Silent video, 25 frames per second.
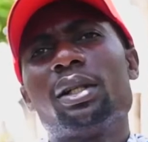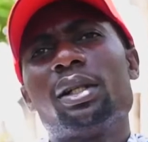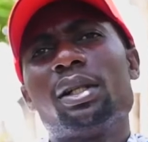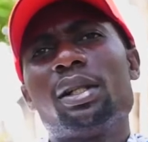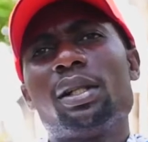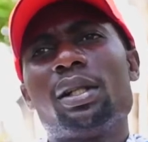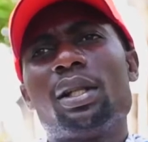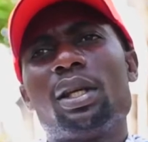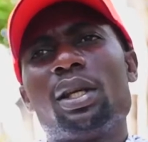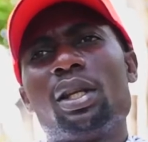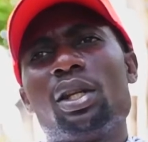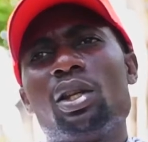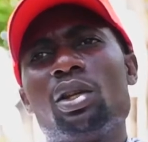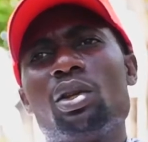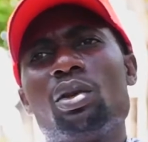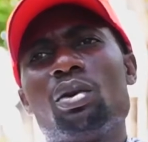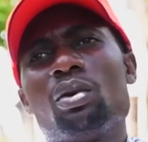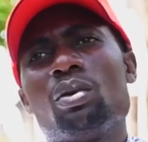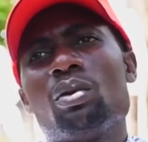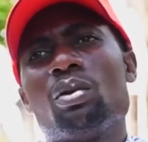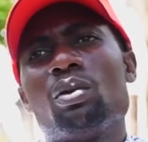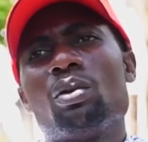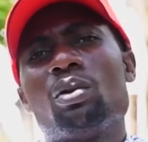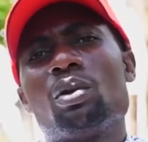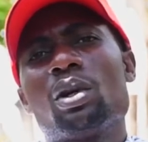Then
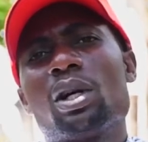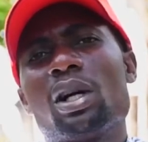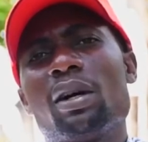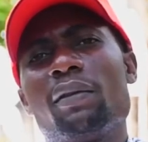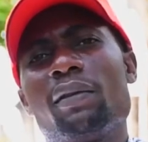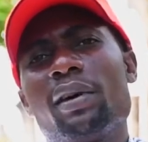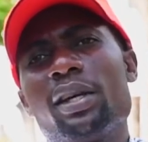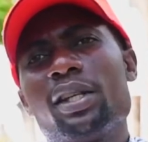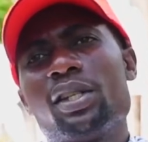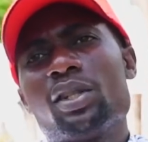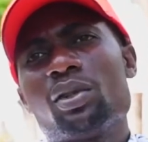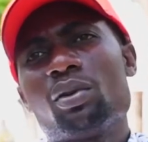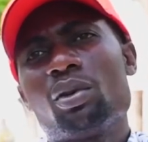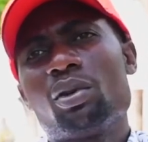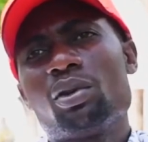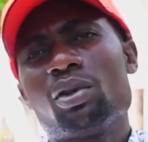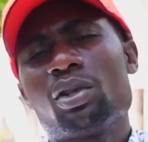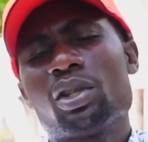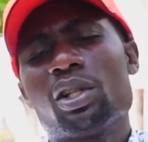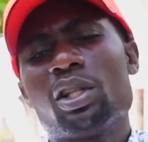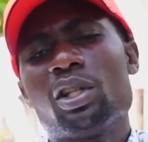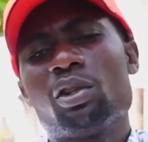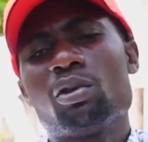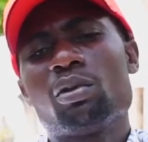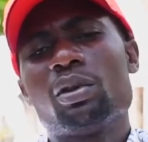you cover it not
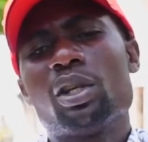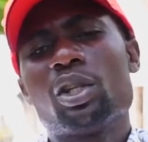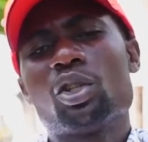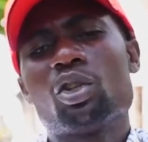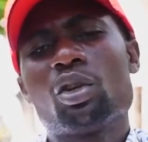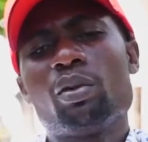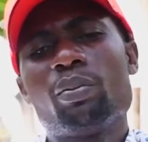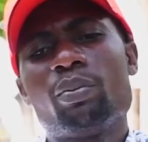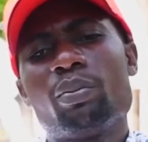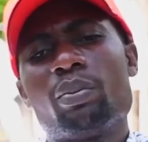really to the top,